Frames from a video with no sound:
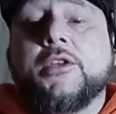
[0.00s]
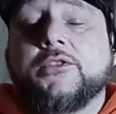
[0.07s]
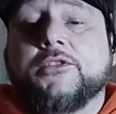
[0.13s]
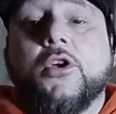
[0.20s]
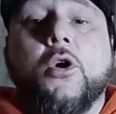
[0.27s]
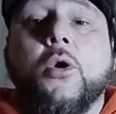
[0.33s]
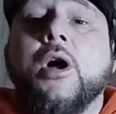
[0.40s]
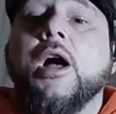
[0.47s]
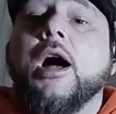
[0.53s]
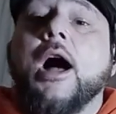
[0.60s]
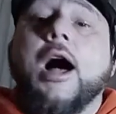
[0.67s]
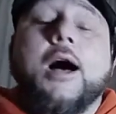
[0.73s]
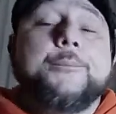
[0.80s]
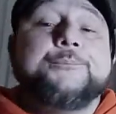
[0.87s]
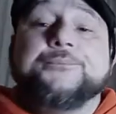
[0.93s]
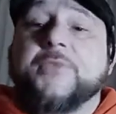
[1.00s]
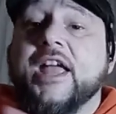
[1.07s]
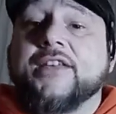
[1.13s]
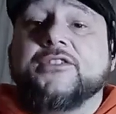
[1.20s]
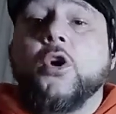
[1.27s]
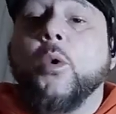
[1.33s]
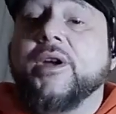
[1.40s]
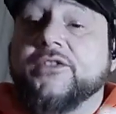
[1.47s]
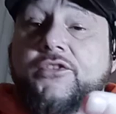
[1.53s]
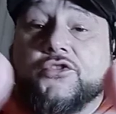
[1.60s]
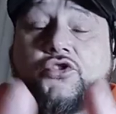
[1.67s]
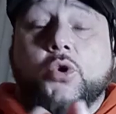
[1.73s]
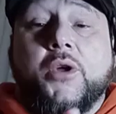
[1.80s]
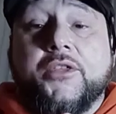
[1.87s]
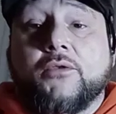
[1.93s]
So as always,
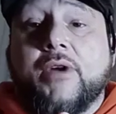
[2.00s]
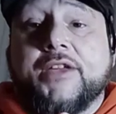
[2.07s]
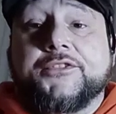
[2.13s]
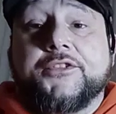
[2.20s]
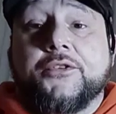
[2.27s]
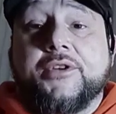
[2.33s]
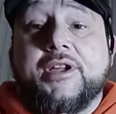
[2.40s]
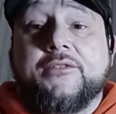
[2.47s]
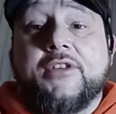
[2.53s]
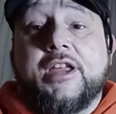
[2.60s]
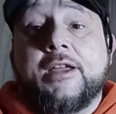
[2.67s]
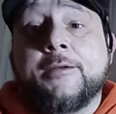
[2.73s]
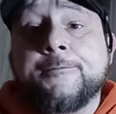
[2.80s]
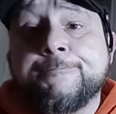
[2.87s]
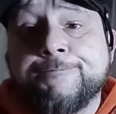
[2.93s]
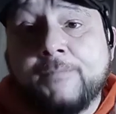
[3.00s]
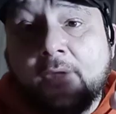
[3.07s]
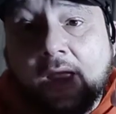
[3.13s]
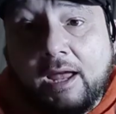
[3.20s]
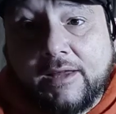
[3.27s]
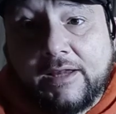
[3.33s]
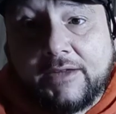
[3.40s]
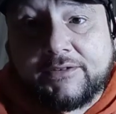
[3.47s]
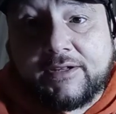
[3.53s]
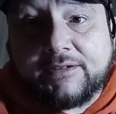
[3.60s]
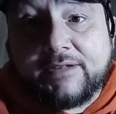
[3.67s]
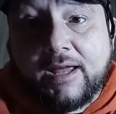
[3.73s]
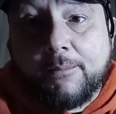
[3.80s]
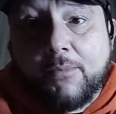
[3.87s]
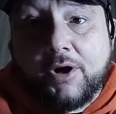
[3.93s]
enjoy the rest of your evening, and let's
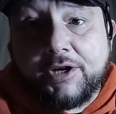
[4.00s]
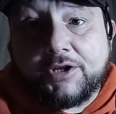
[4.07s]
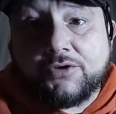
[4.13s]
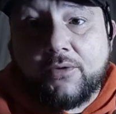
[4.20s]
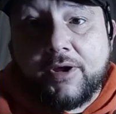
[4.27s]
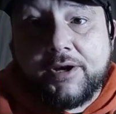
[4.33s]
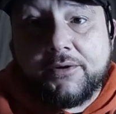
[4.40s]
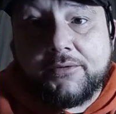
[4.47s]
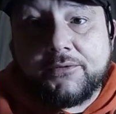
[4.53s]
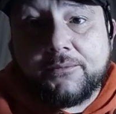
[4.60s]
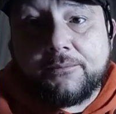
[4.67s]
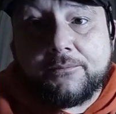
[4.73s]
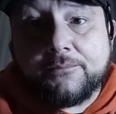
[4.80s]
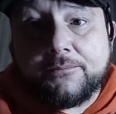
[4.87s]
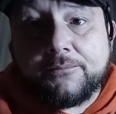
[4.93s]
get that money, traders.